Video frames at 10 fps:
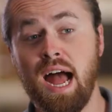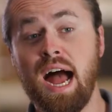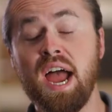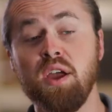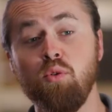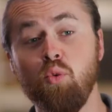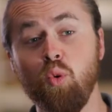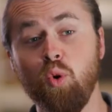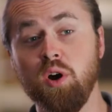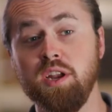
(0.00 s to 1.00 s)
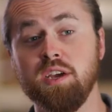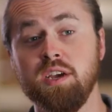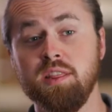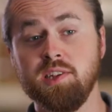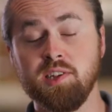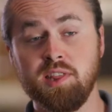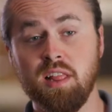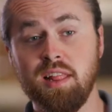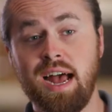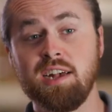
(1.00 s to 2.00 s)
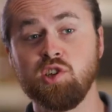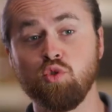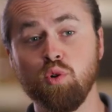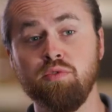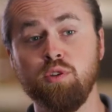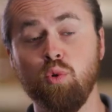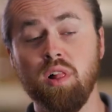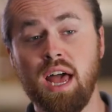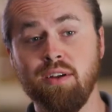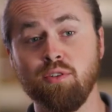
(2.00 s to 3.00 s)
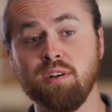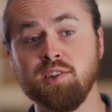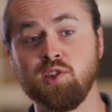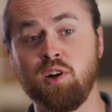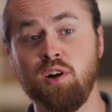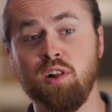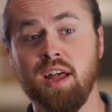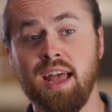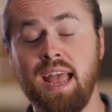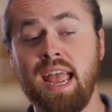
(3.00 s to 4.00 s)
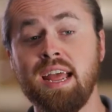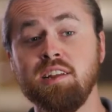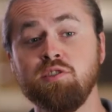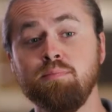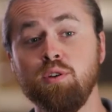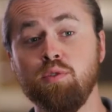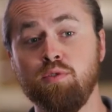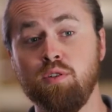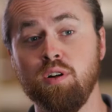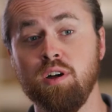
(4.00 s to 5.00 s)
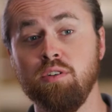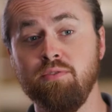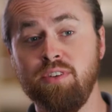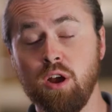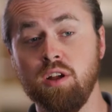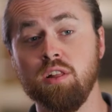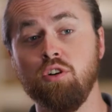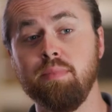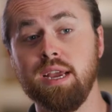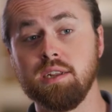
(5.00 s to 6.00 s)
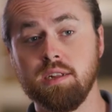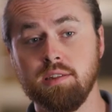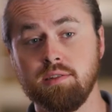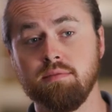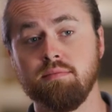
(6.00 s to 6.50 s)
I would. This is the last roof you will ever install and it's beautiful, very low maintenance.